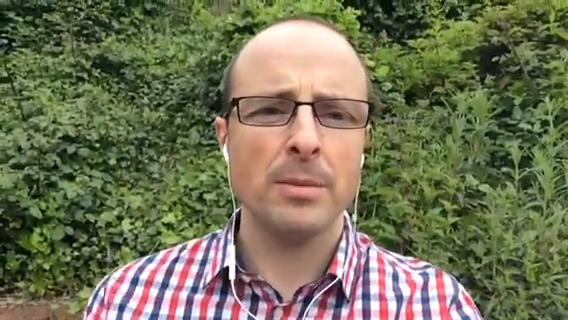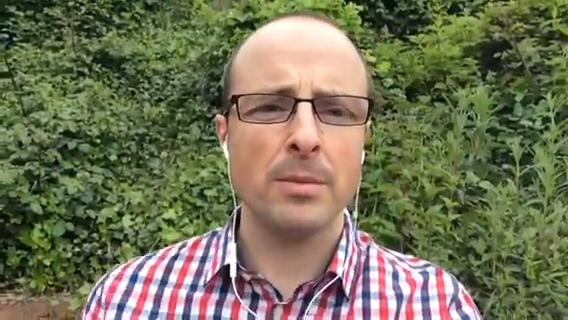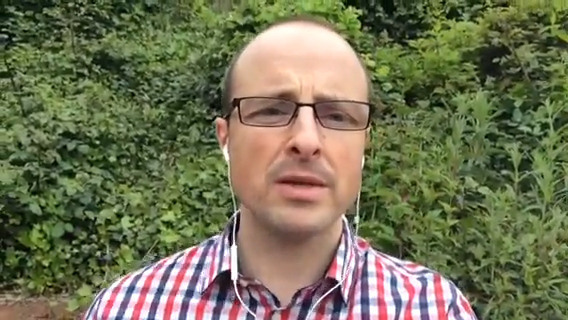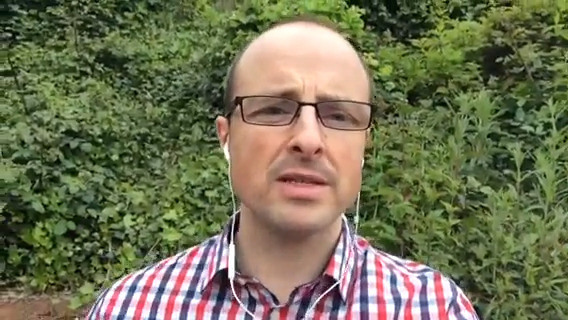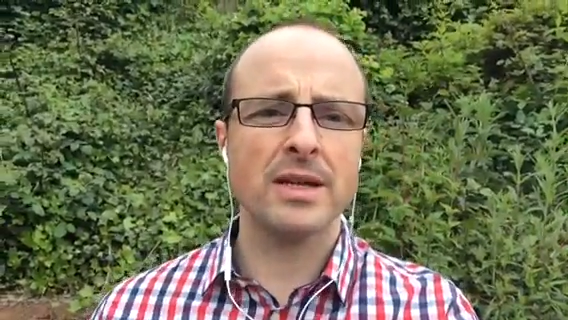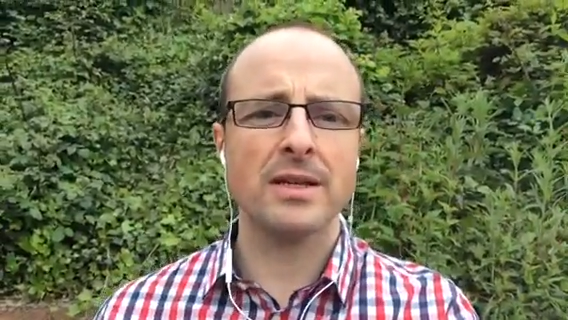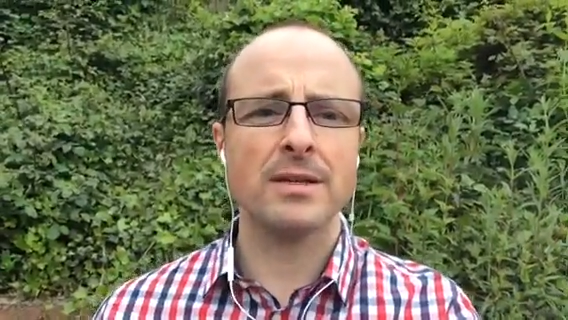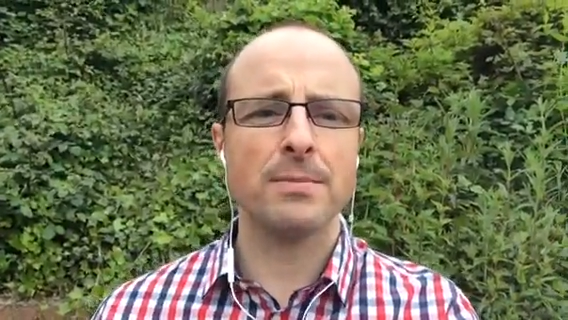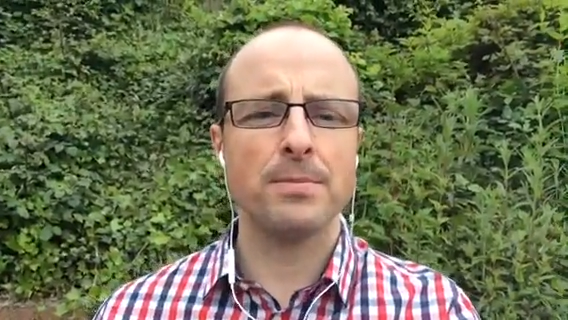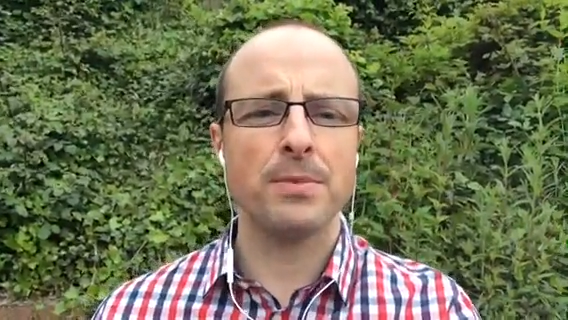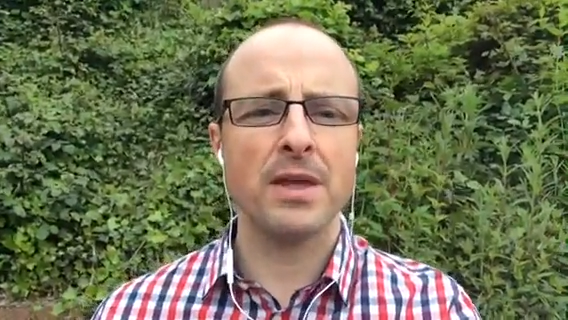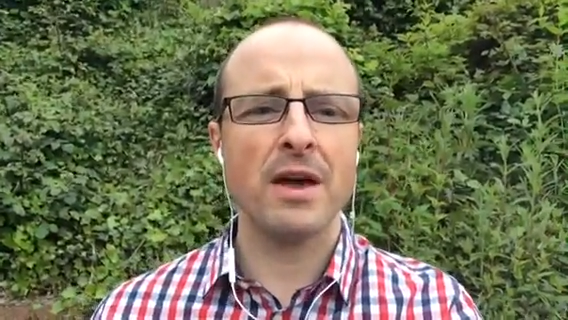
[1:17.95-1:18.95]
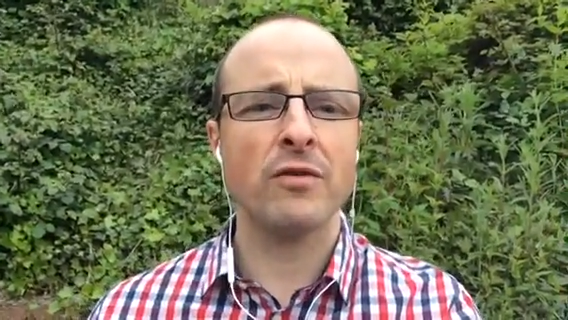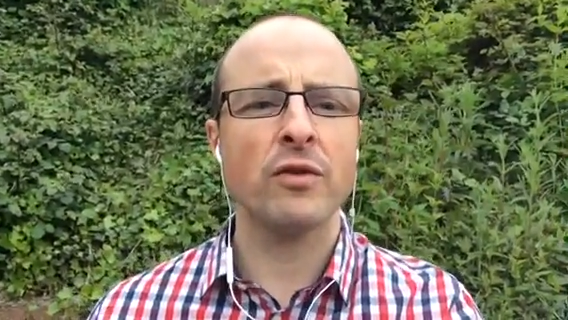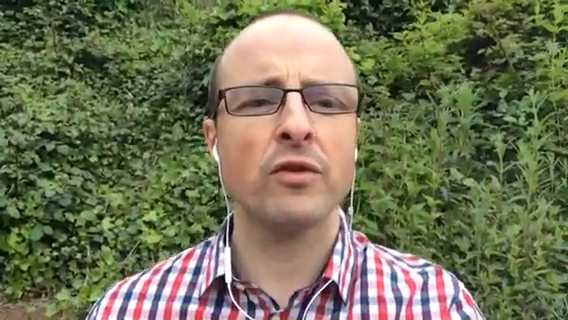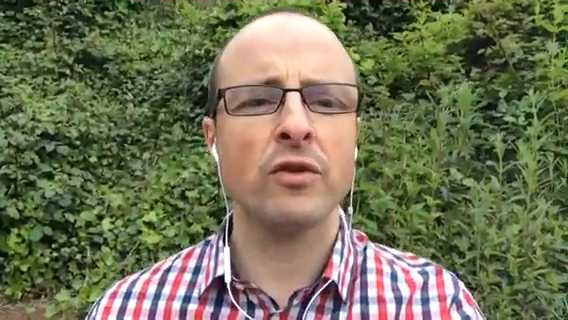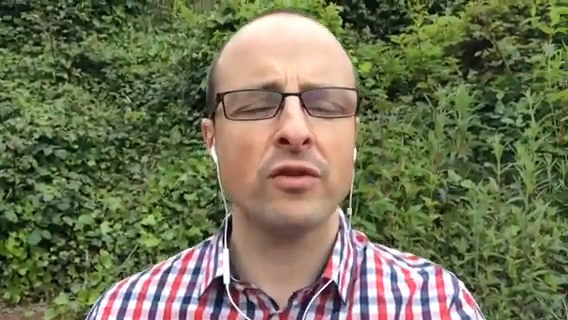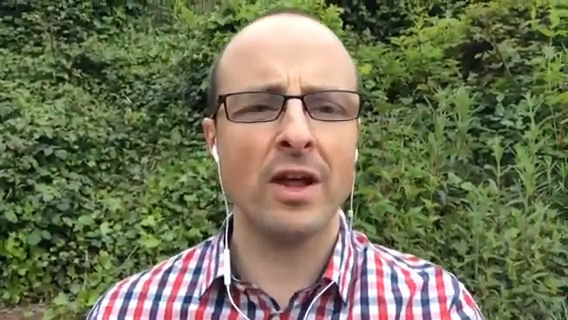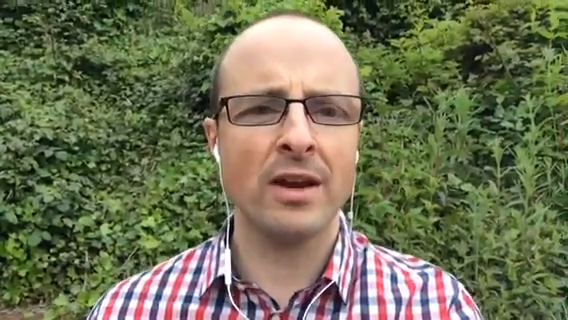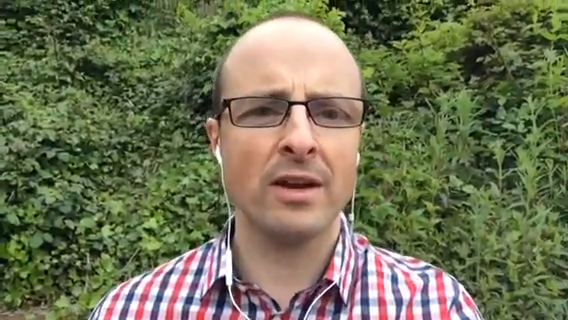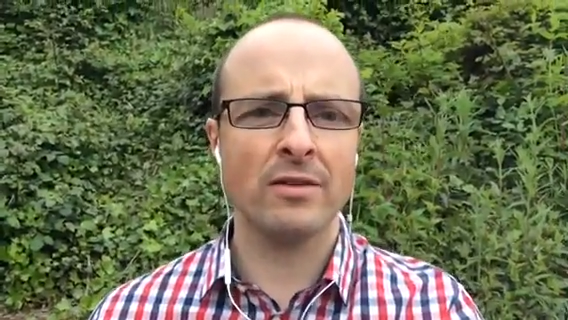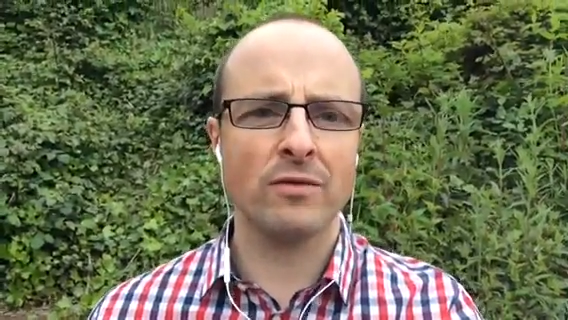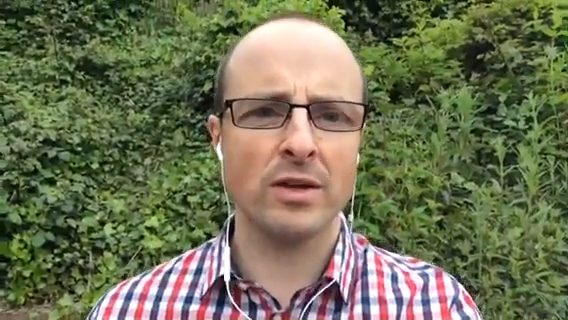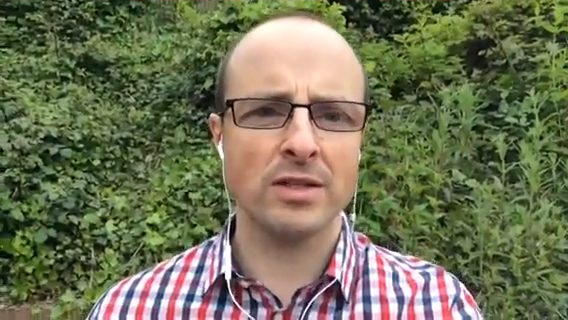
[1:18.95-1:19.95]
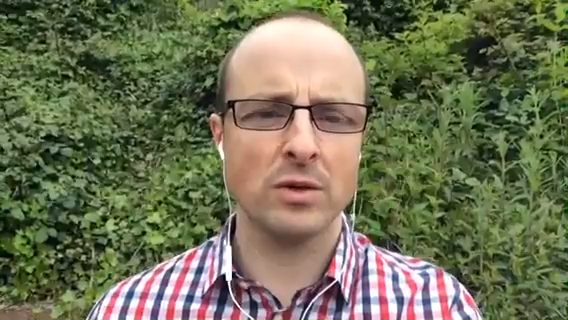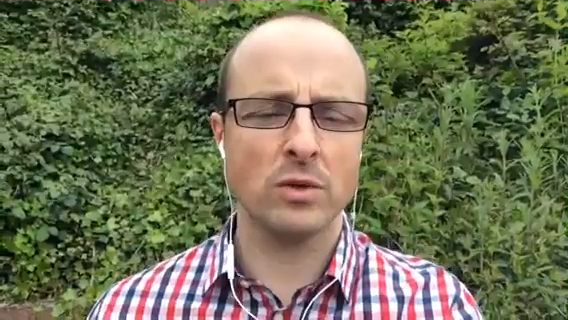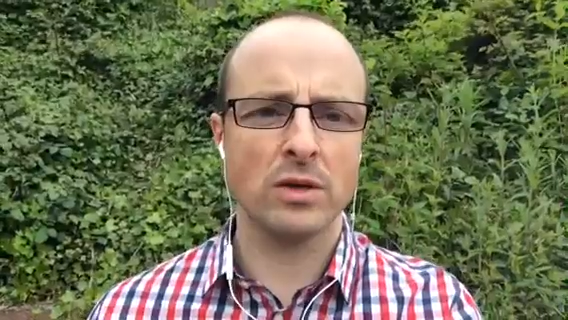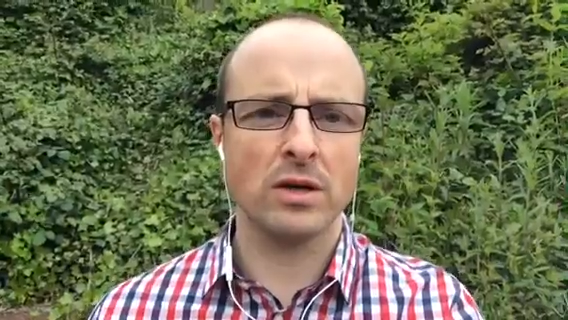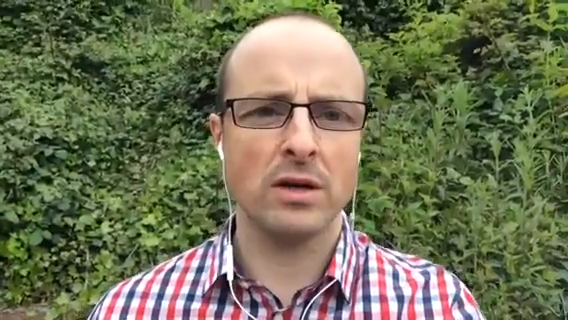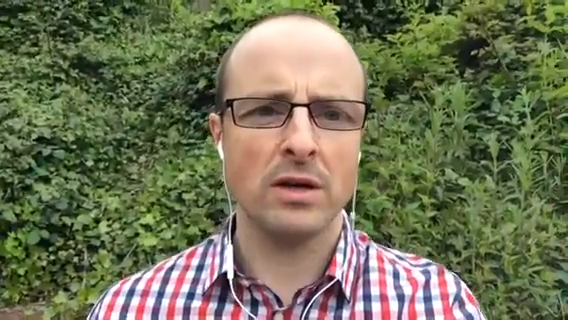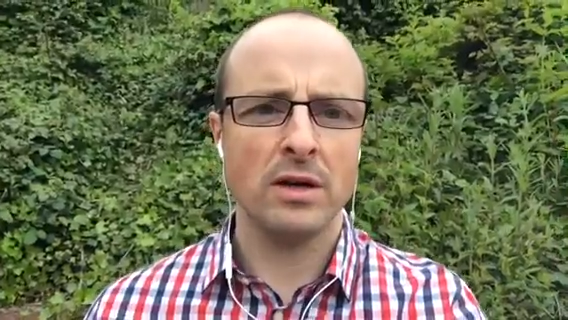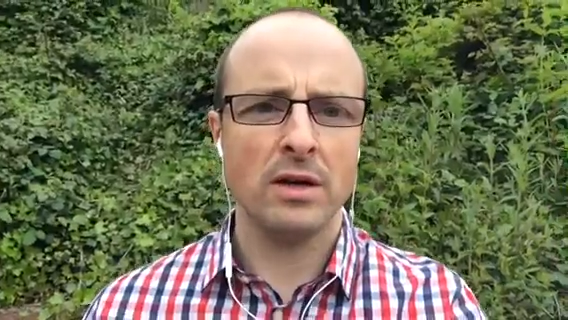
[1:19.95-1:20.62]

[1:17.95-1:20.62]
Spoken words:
but it's that they have an understanding of what's out there,